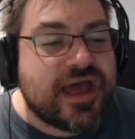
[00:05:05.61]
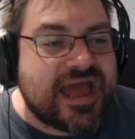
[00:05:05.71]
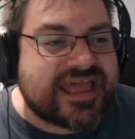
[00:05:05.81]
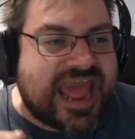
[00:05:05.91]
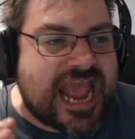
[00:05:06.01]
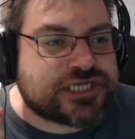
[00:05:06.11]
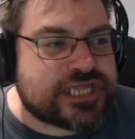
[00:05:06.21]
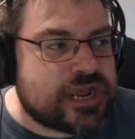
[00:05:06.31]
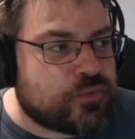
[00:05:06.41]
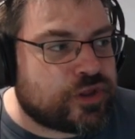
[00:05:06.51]

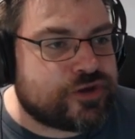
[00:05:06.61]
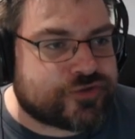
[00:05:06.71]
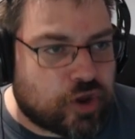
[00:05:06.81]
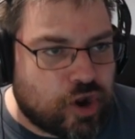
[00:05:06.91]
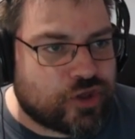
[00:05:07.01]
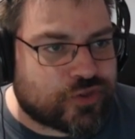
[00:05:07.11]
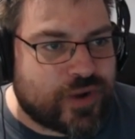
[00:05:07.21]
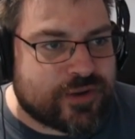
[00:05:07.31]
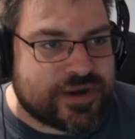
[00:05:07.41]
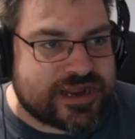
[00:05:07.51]
occasionally it will use
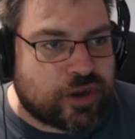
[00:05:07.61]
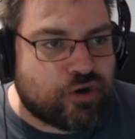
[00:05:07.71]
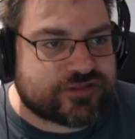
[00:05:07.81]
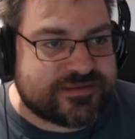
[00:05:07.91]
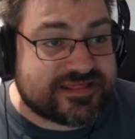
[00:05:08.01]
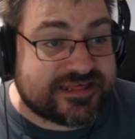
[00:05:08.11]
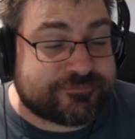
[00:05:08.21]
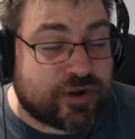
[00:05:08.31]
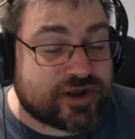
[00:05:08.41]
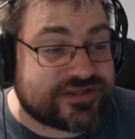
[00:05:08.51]
Earthquake when it lowers me to this
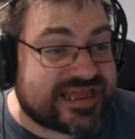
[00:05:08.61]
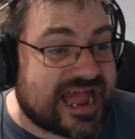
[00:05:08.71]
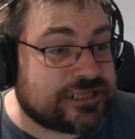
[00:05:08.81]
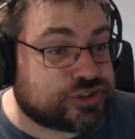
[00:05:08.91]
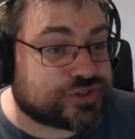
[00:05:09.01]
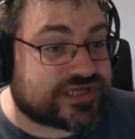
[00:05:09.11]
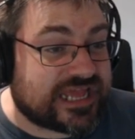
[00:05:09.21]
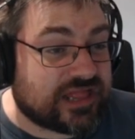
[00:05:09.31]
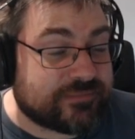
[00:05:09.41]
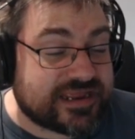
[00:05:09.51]
point, because it can just
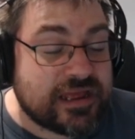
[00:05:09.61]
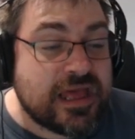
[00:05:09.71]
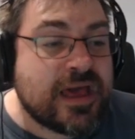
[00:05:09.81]
kill me.